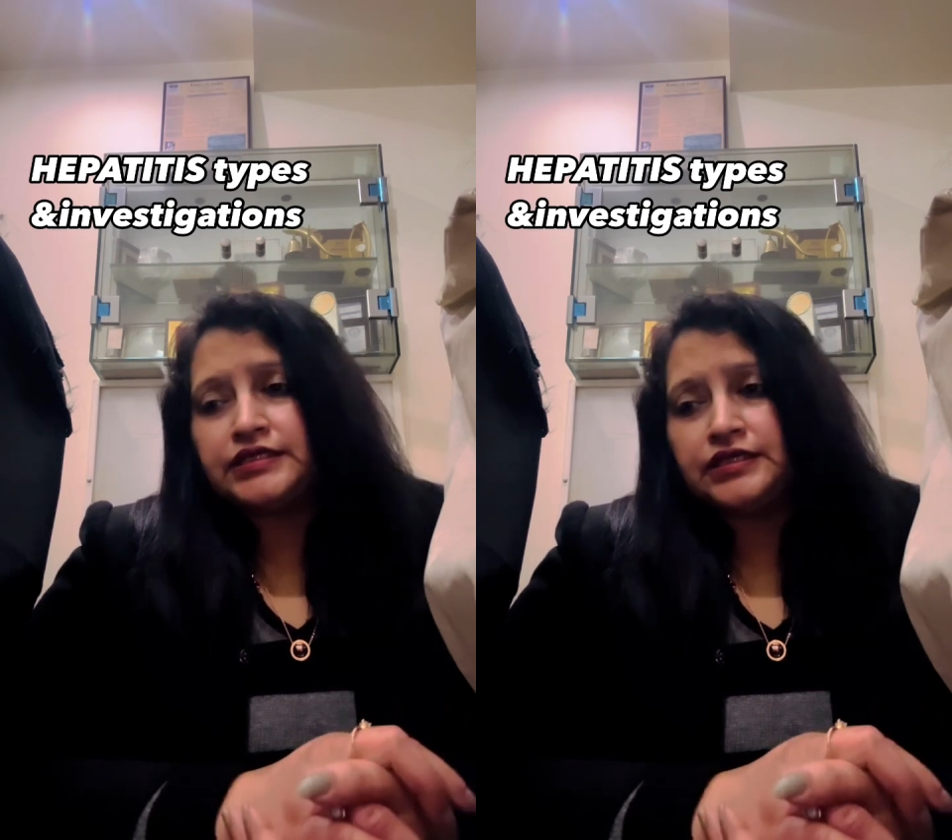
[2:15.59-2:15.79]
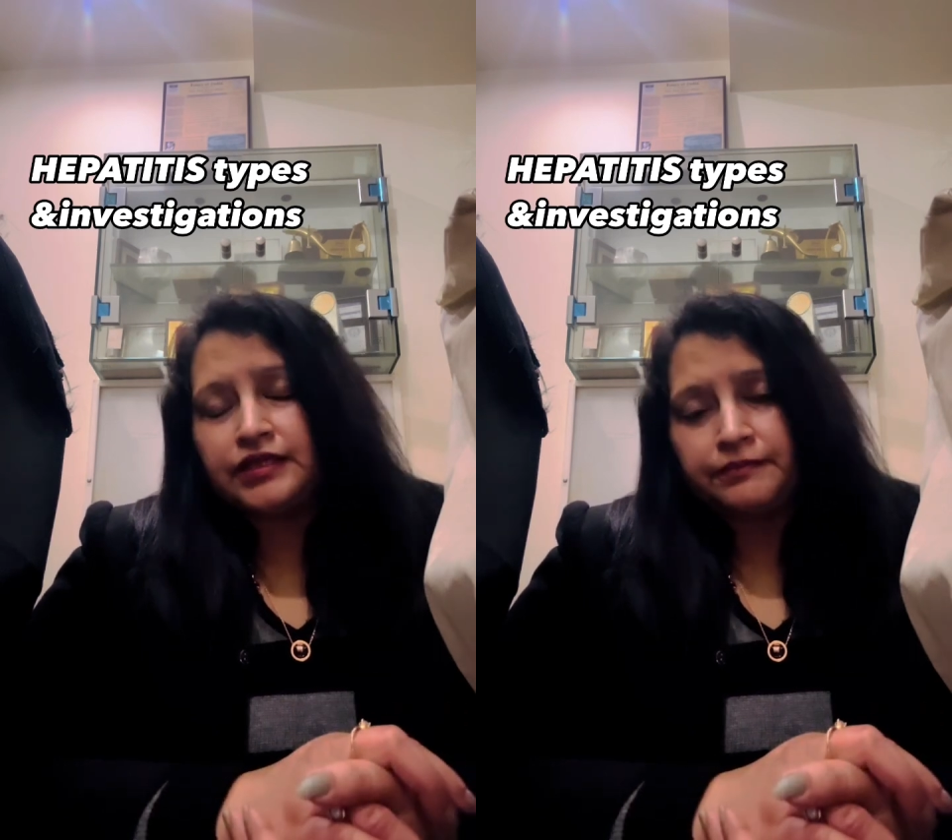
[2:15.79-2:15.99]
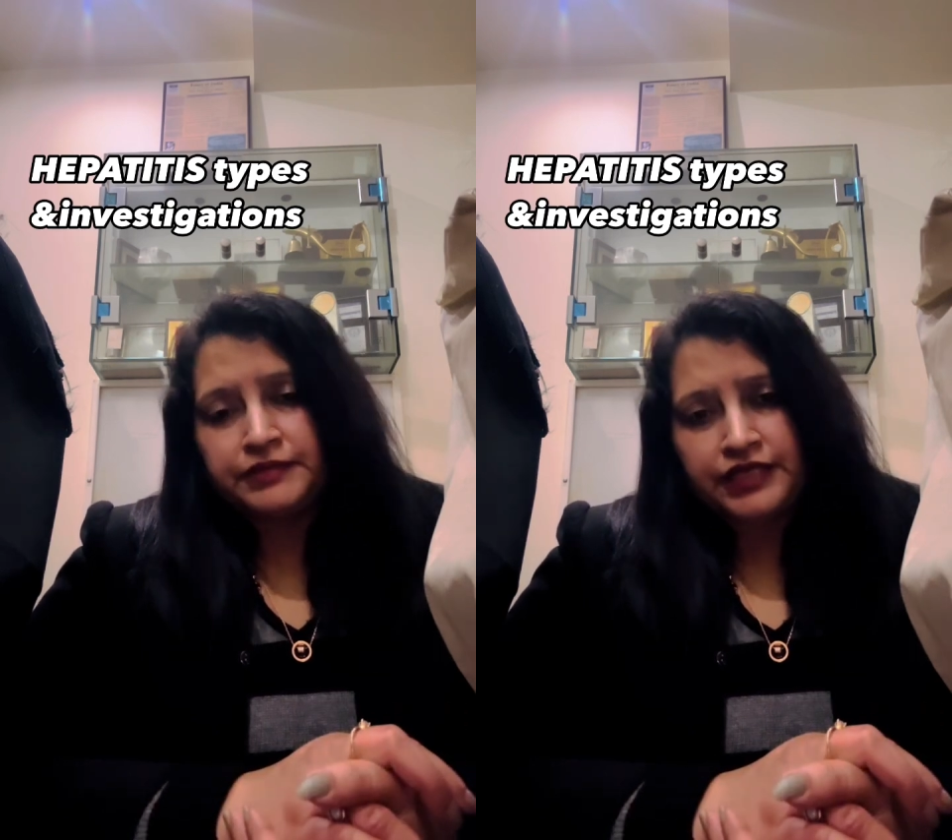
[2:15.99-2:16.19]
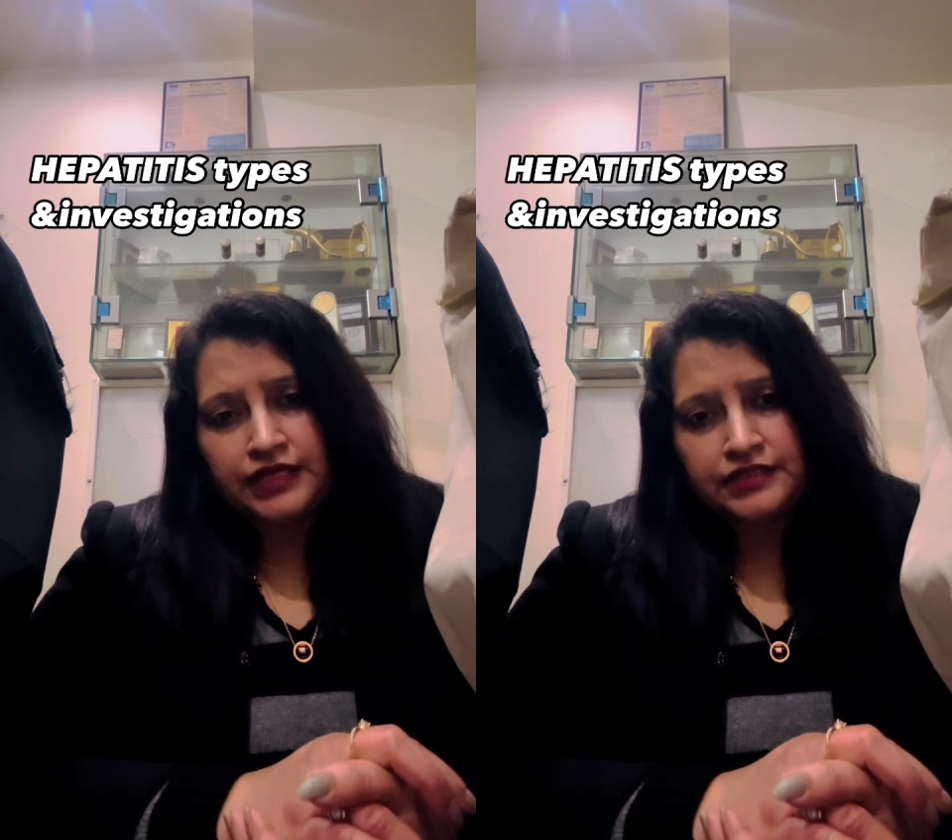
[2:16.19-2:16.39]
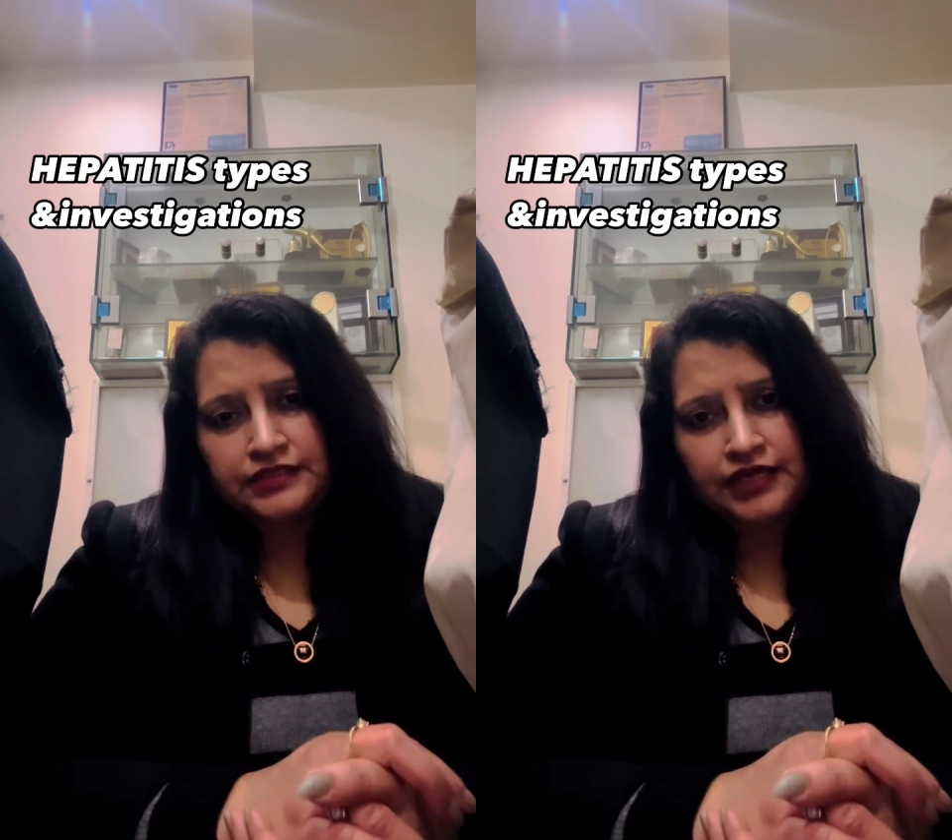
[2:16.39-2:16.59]
seen in
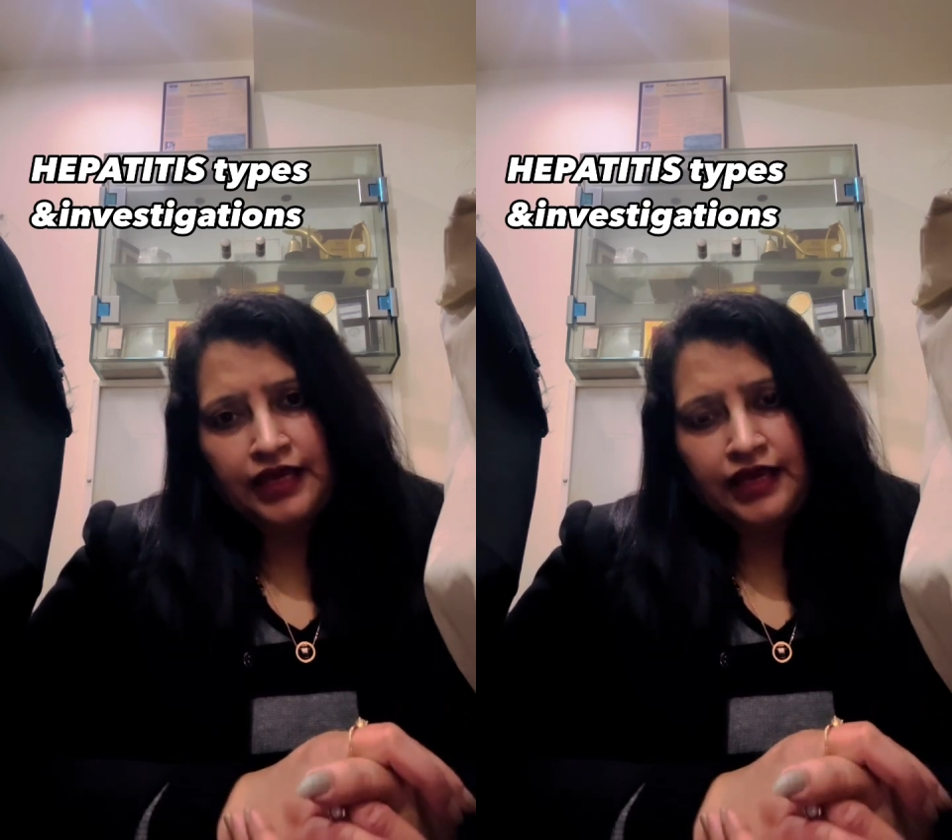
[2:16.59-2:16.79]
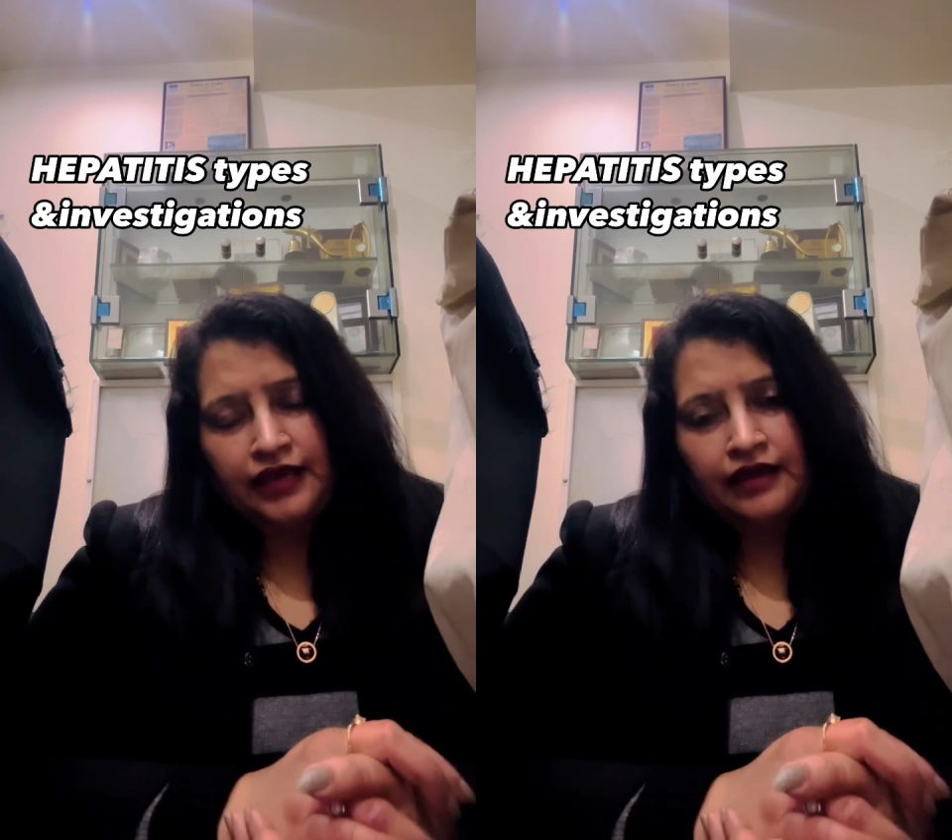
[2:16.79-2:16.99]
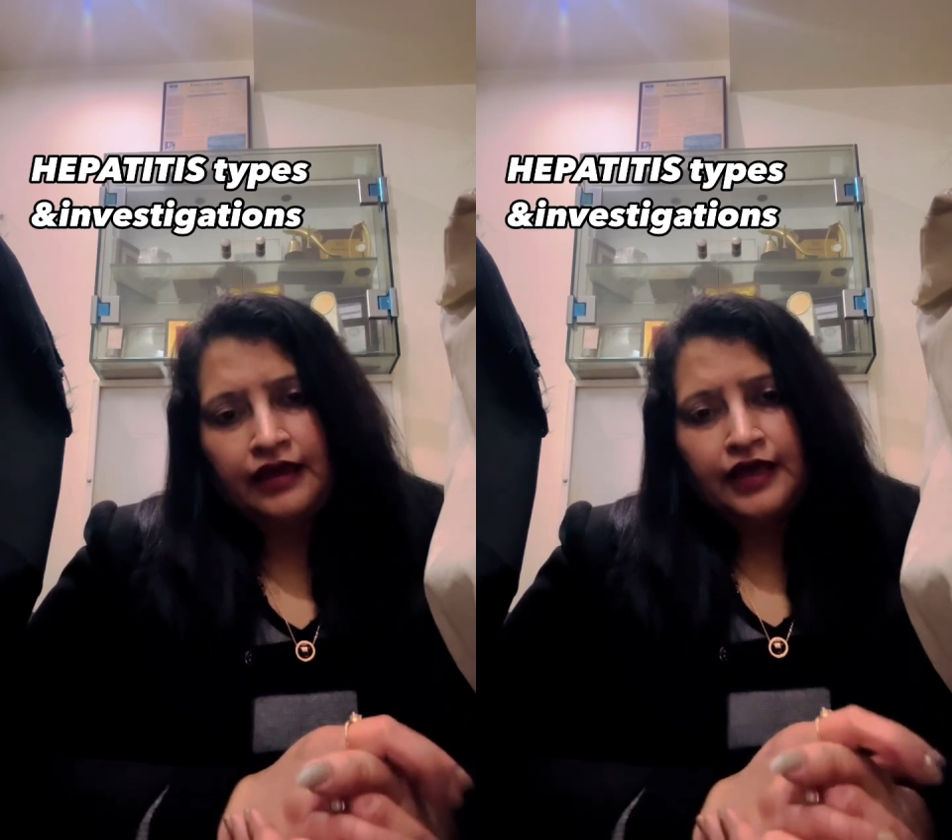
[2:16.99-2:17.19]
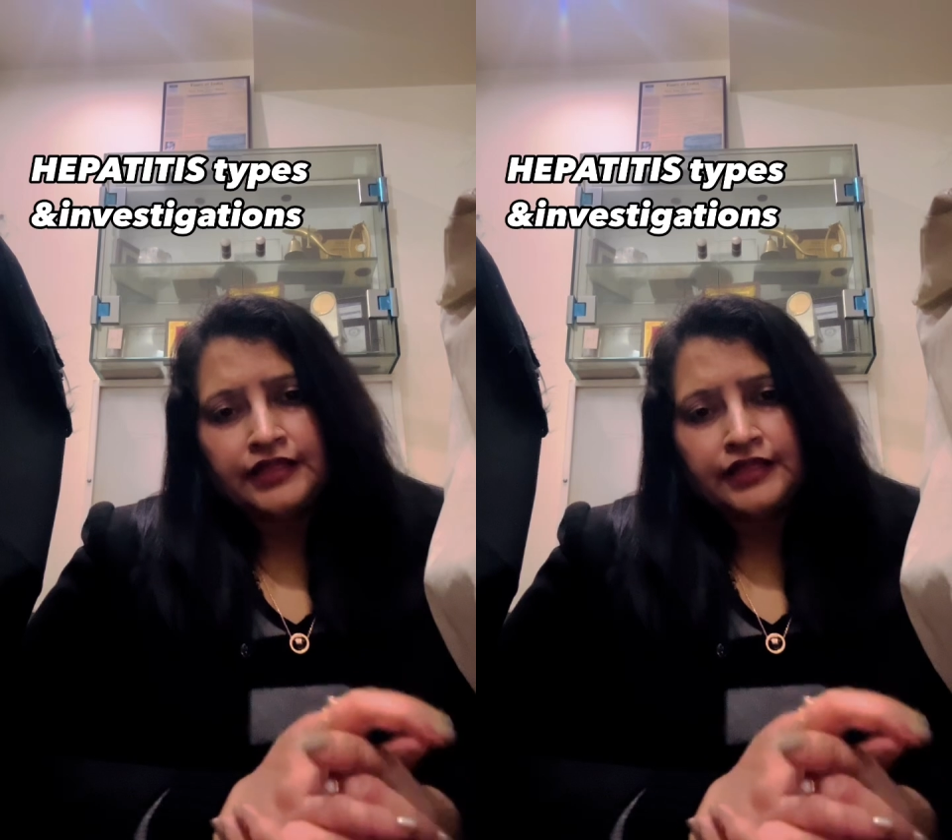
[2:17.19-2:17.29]
hepatitis A.